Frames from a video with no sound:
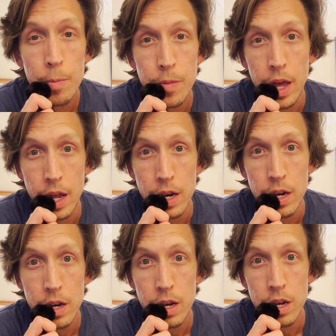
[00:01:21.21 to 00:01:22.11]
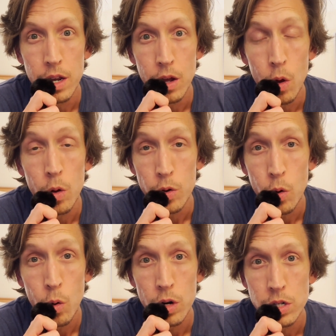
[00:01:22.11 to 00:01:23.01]
and hold
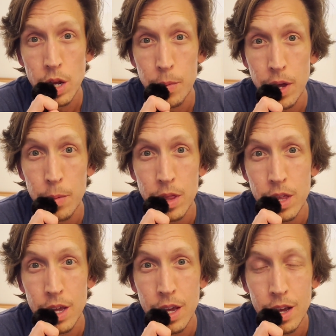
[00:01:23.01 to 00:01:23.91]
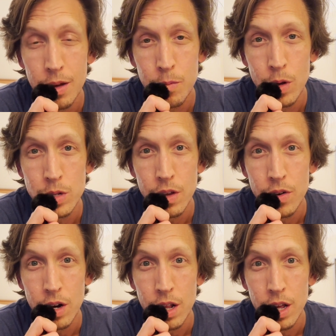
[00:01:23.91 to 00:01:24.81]
course on becoming the most
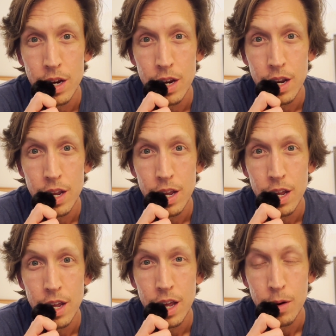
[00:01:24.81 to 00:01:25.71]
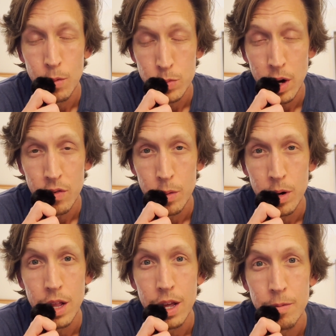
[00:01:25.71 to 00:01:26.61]
loved airline and most profitable
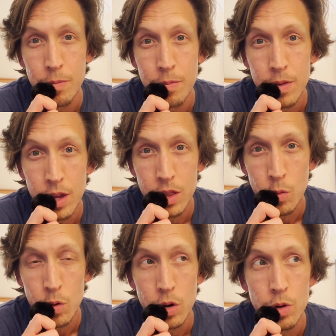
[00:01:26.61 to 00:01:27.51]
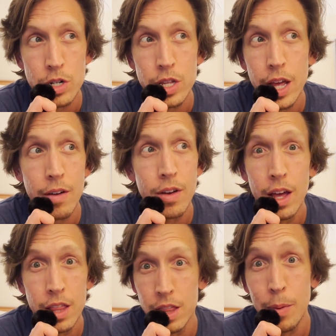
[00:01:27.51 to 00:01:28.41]
airline in the world, which they have
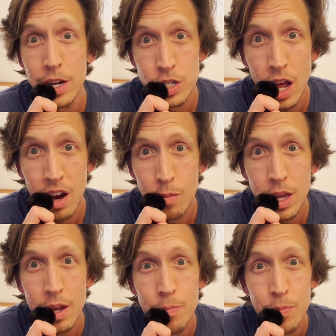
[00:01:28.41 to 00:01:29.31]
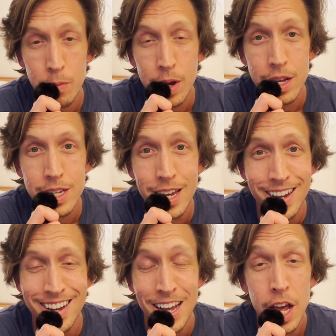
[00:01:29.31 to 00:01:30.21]
the best shot of being because
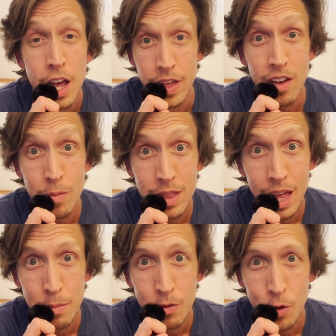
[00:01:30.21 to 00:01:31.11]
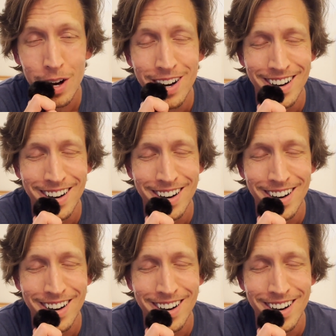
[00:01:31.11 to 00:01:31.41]
they have been that before.